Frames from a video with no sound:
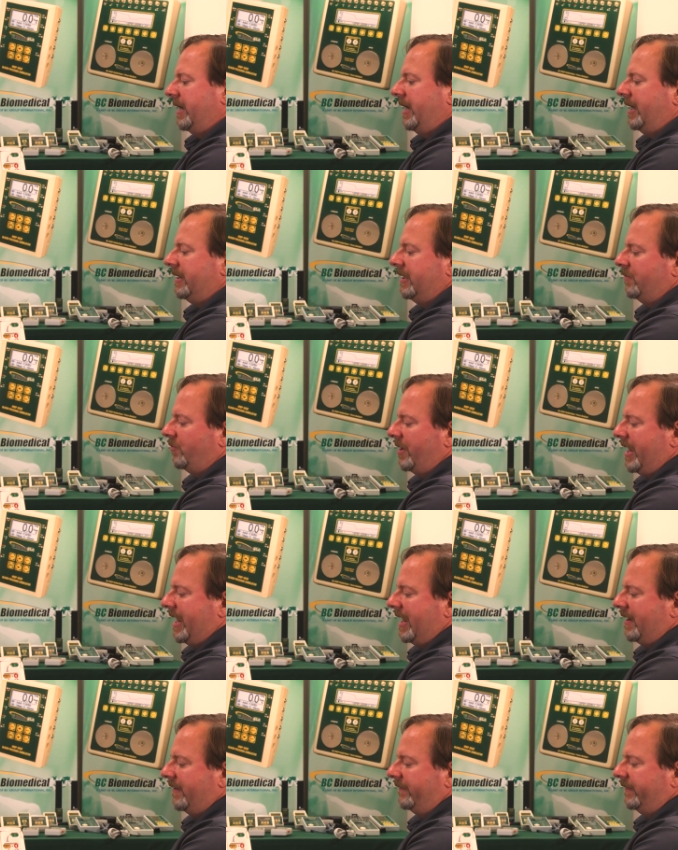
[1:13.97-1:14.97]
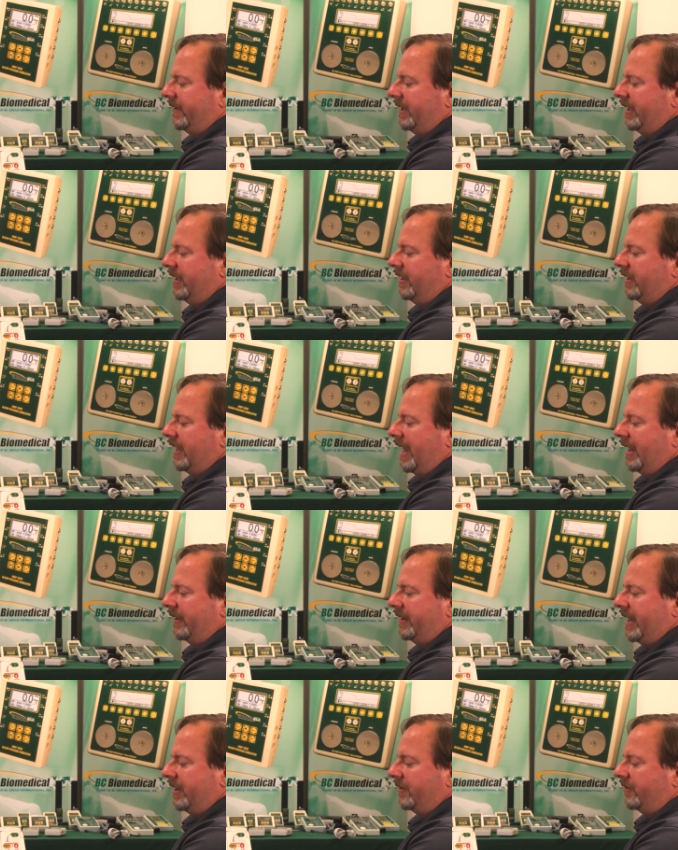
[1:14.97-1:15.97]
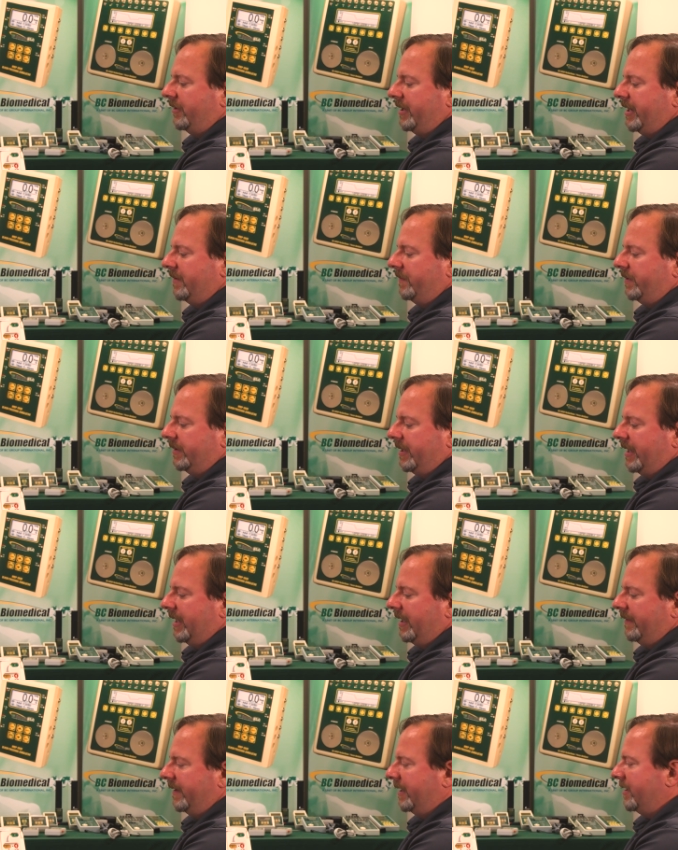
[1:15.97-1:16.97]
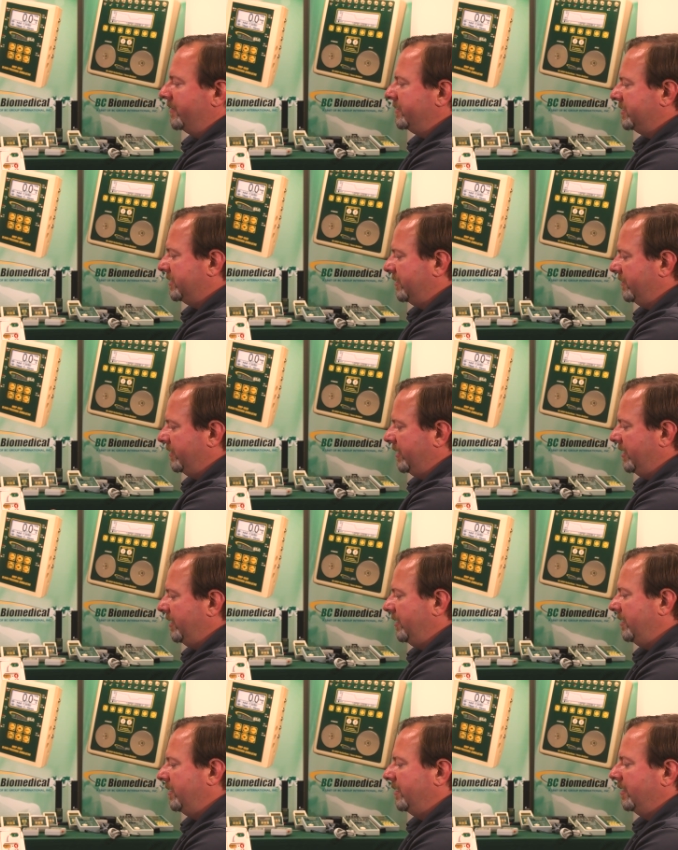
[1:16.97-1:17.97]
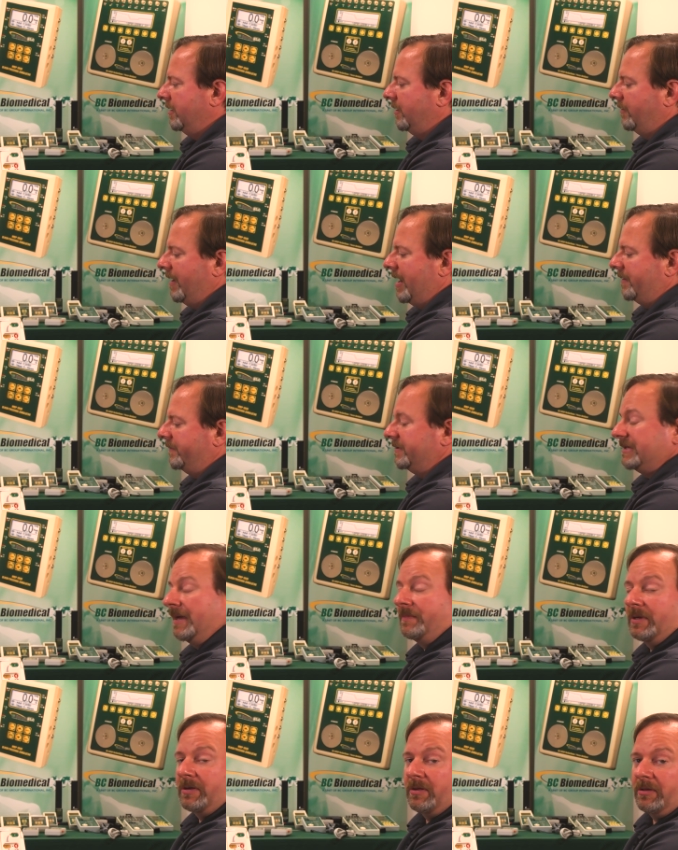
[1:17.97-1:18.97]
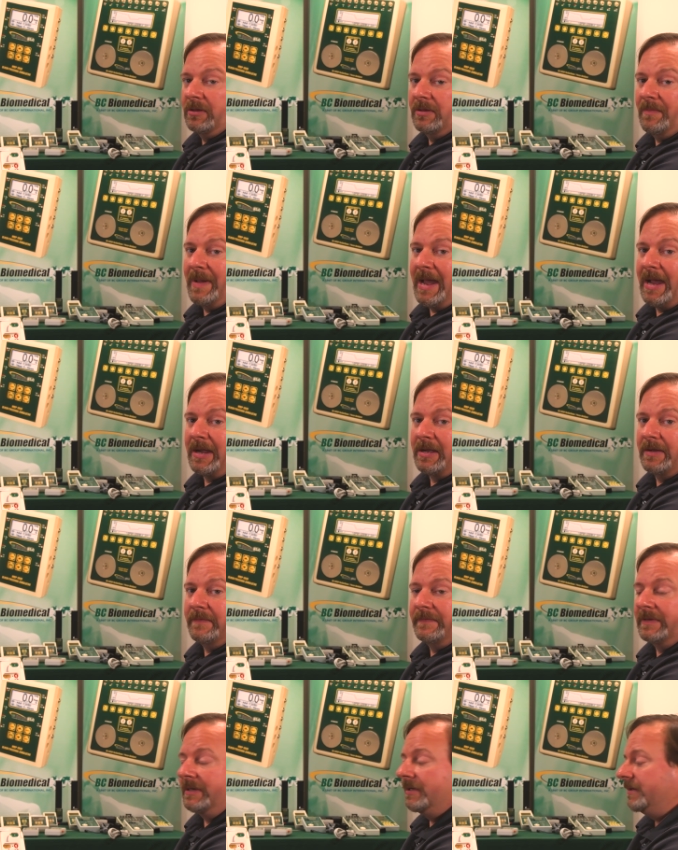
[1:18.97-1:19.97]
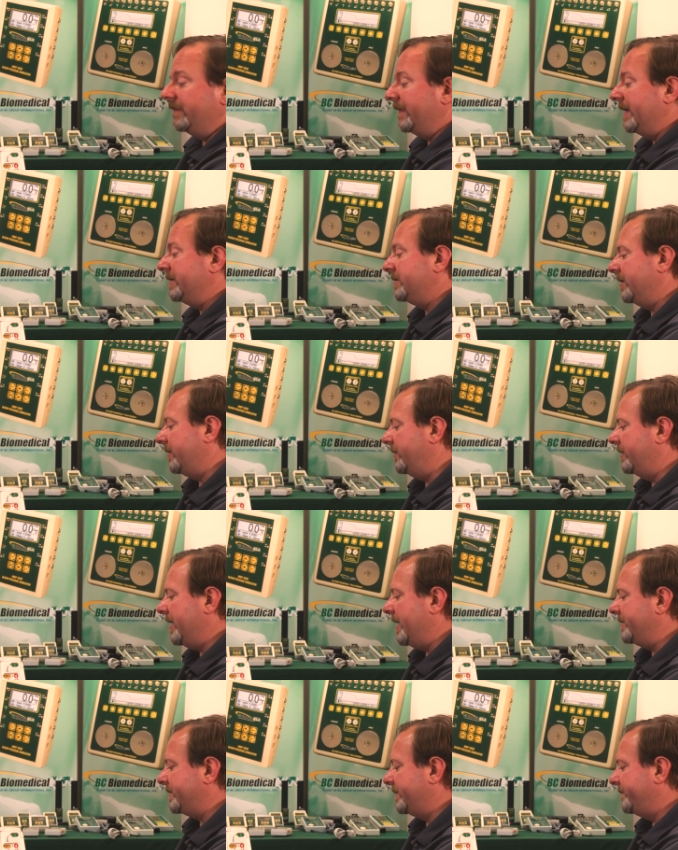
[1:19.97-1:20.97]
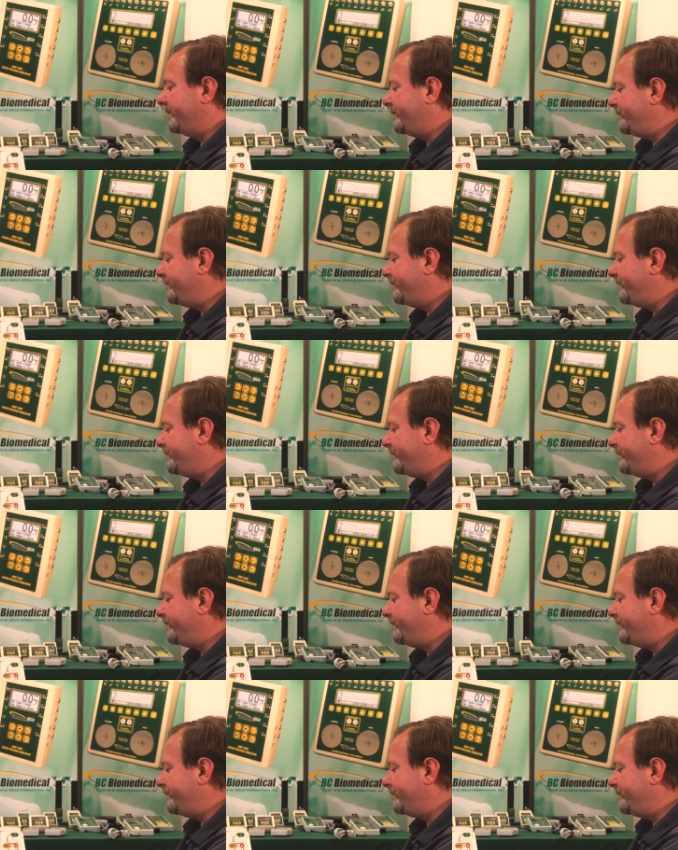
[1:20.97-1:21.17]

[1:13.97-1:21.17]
And then we have the alligator clamp uh, that goes to the ground receptacle on the back of the device under test.